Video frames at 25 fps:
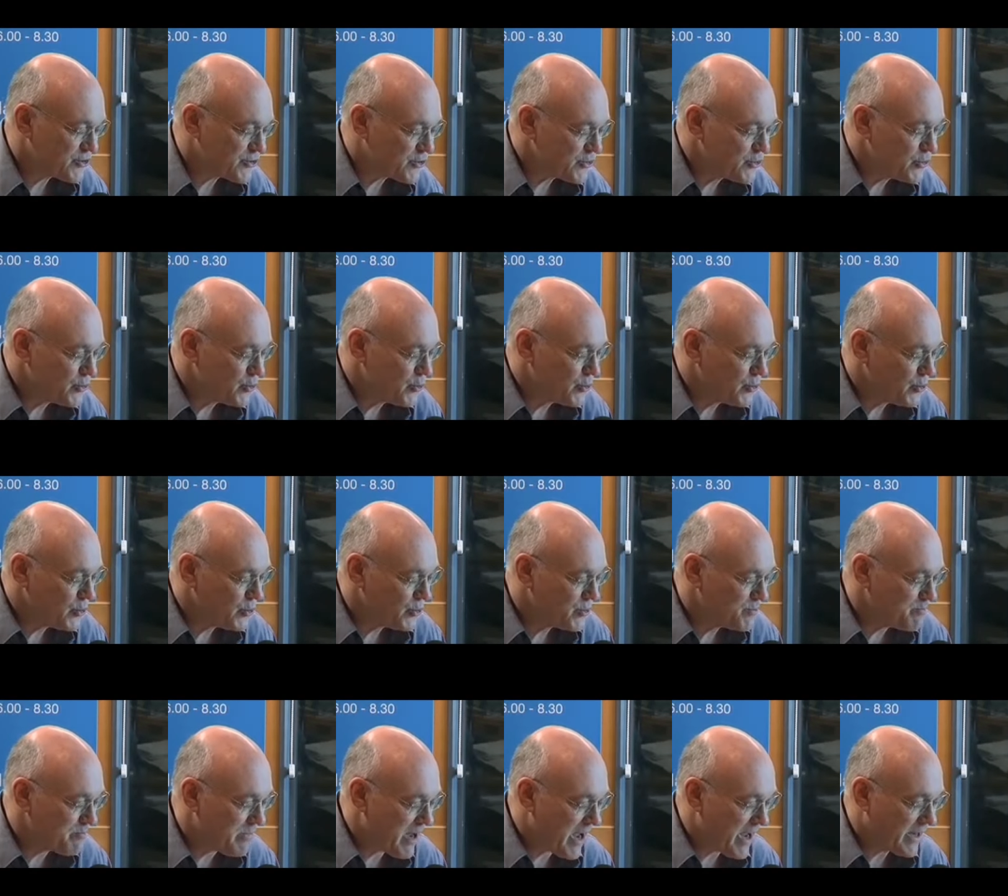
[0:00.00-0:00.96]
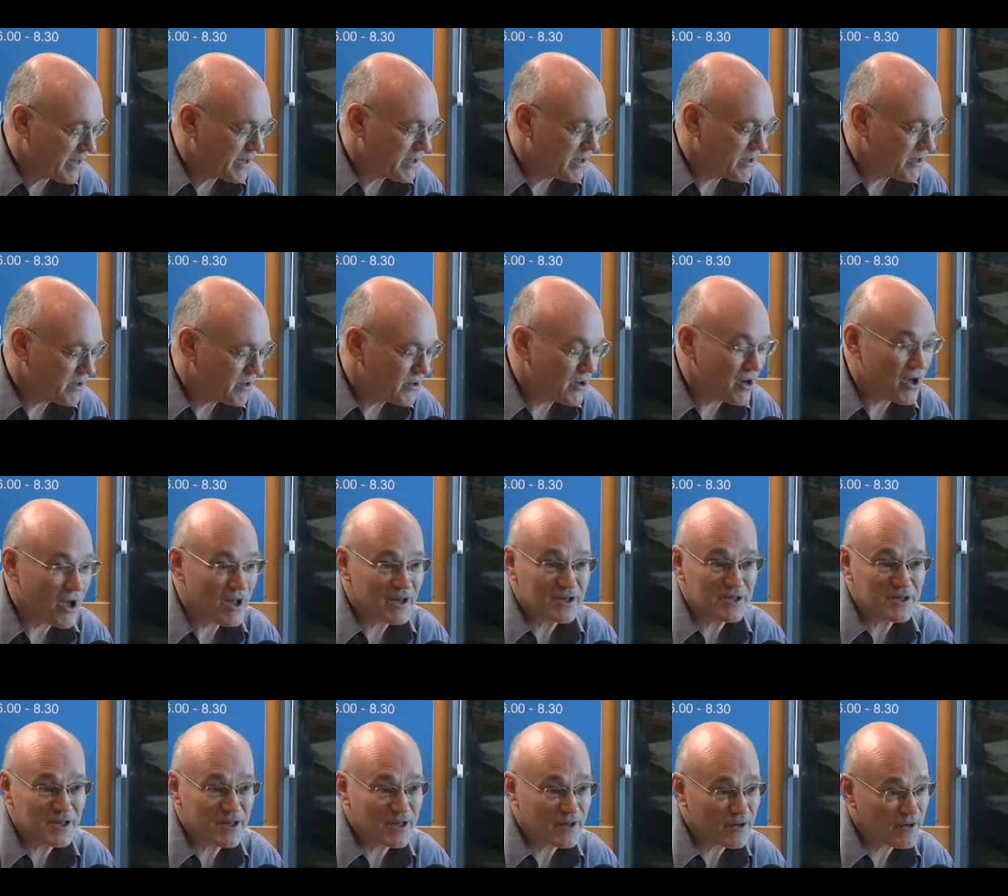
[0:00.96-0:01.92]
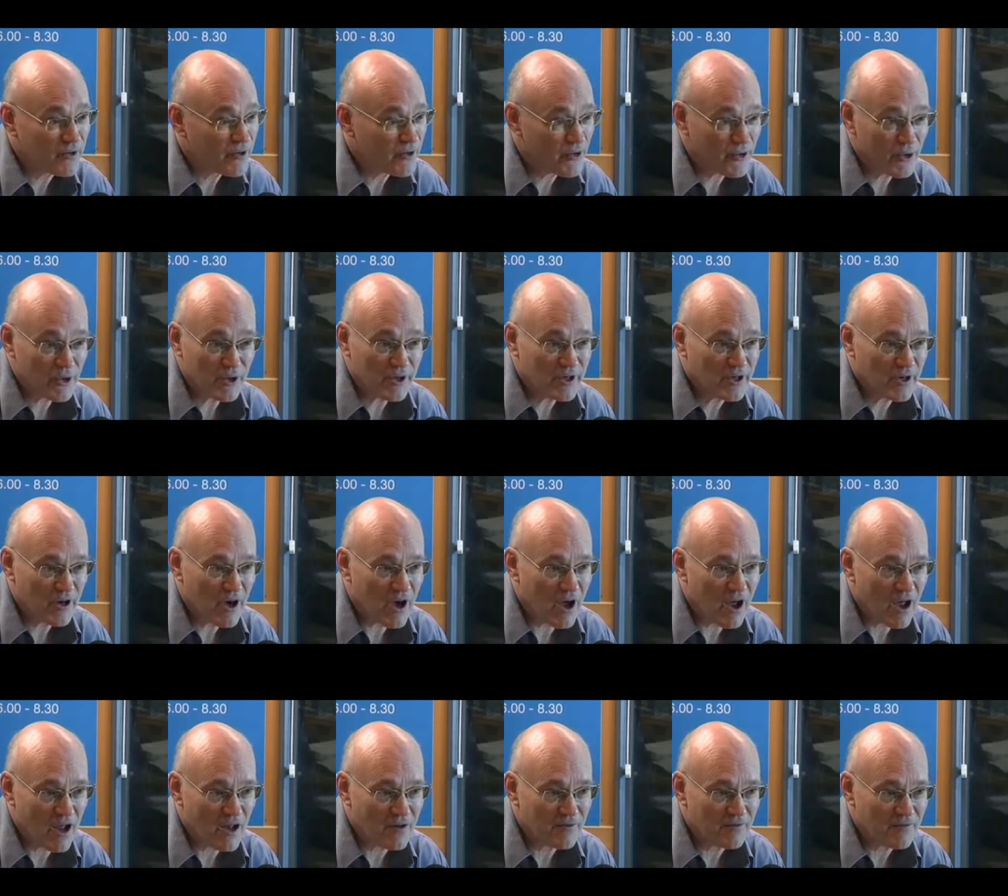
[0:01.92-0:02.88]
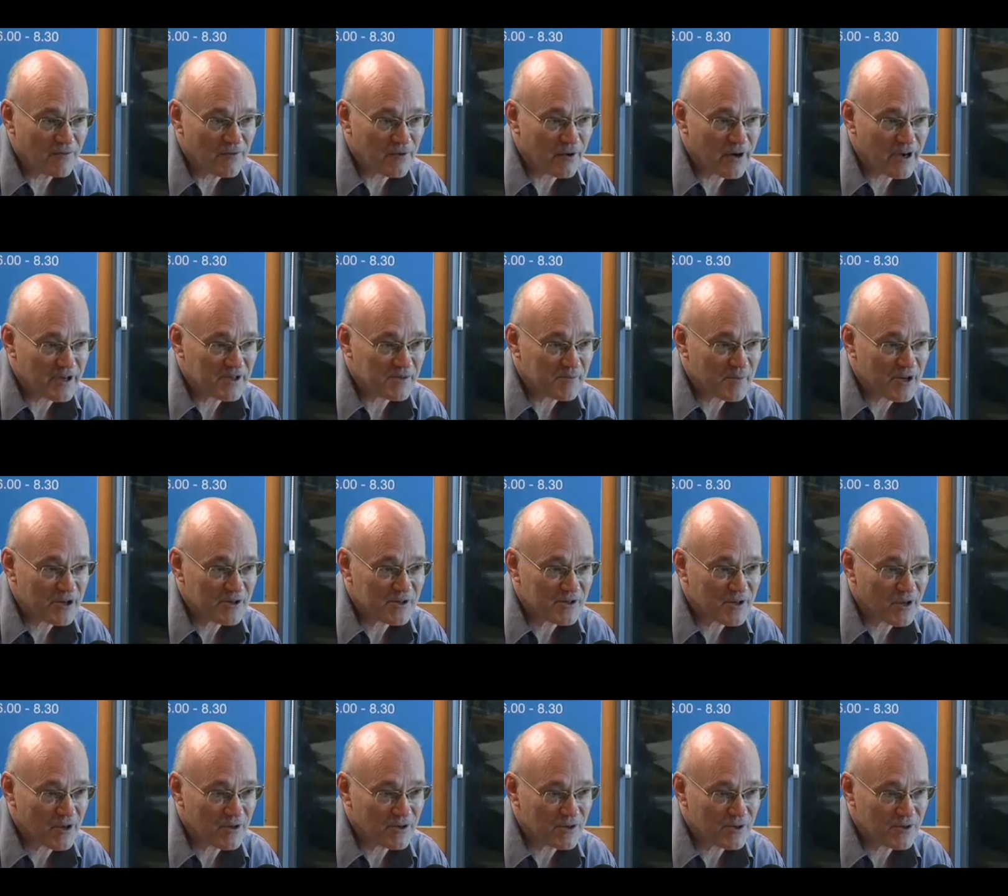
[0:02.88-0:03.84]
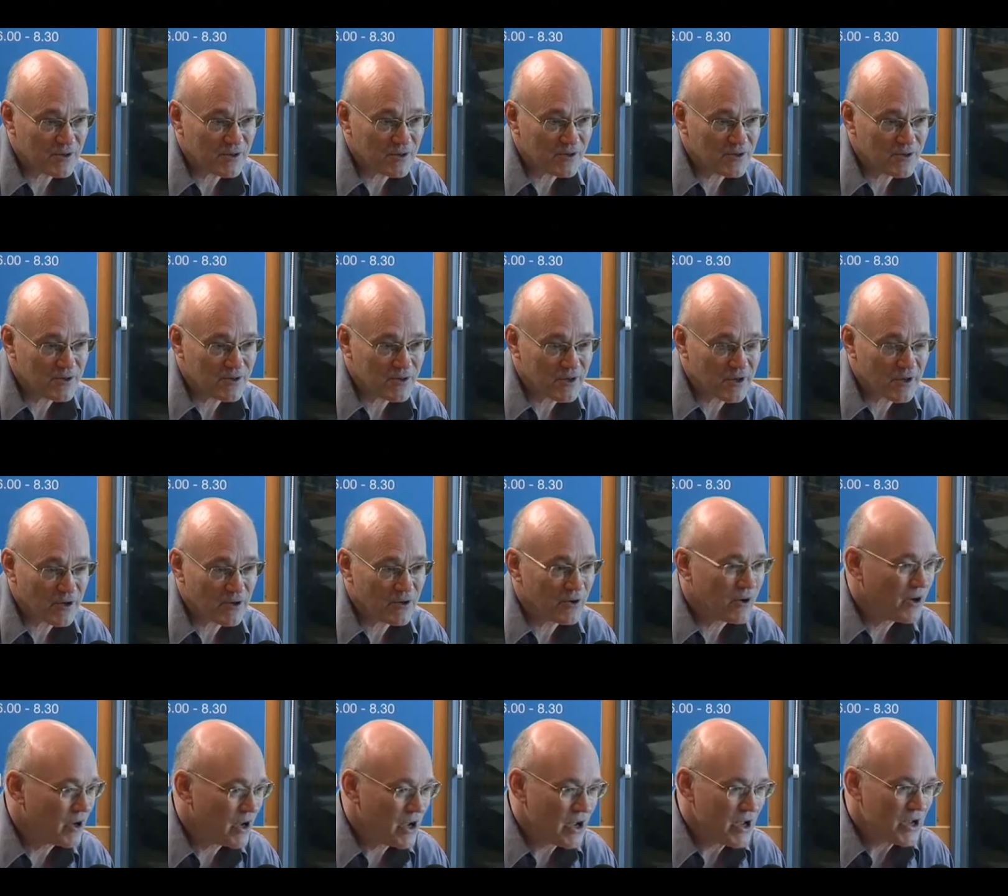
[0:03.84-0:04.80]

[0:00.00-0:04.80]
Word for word: sued back in 1939 for asbestosis, so